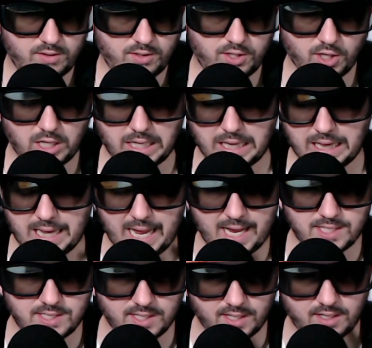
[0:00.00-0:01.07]
the
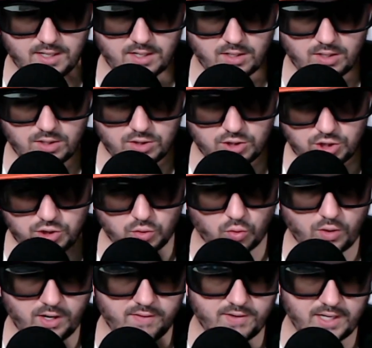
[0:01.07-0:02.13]
classic
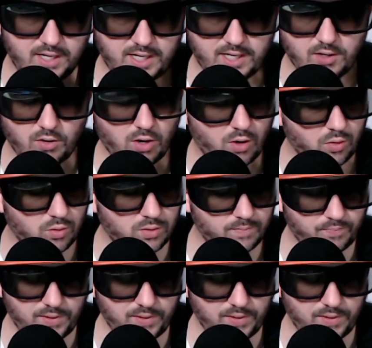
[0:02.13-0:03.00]
story of a hero.